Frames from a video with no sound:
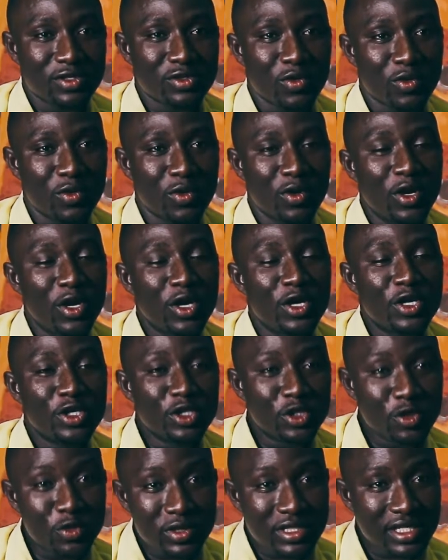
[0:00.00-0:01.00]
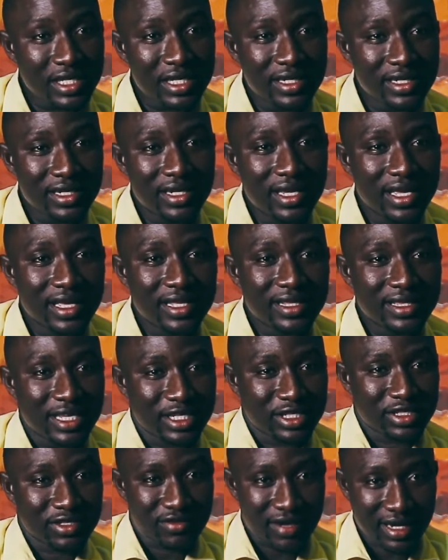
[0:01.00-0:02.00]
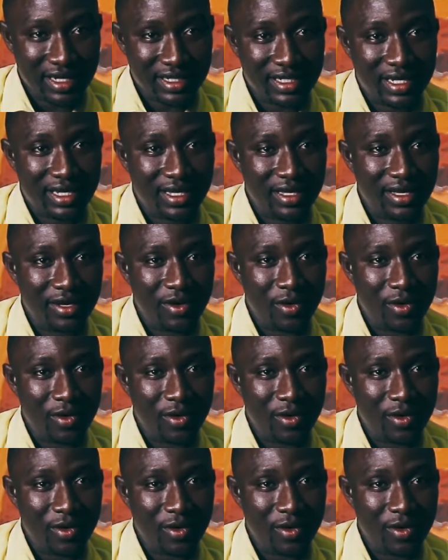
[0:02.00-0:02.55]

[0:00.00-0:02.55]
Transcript: So using the structure